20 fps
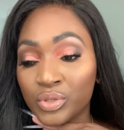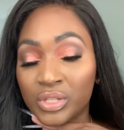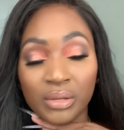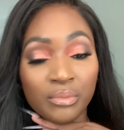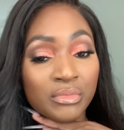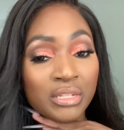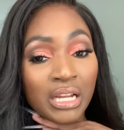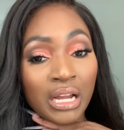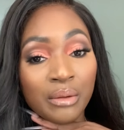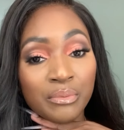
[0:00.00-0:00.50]

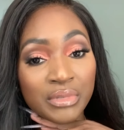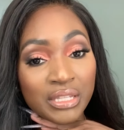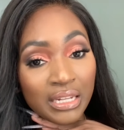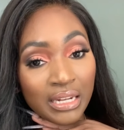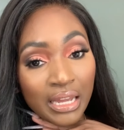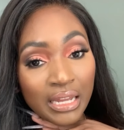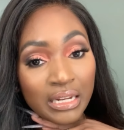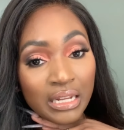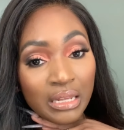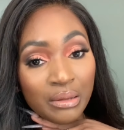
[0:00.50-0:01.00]
sometimes the
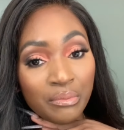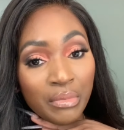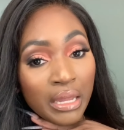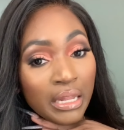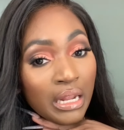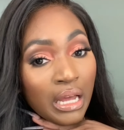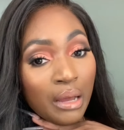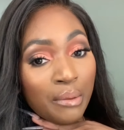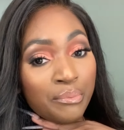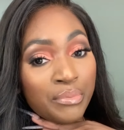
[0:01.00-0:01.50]
lighting may
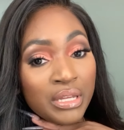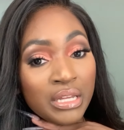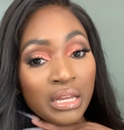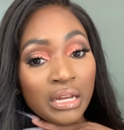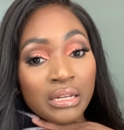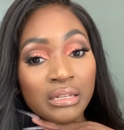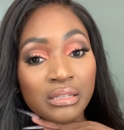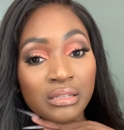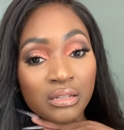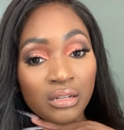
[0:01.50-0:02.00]
not be
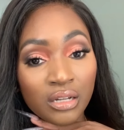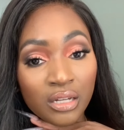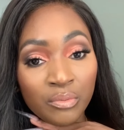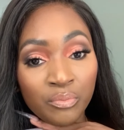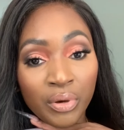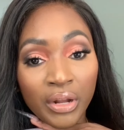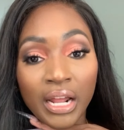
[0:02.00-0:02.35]
as good,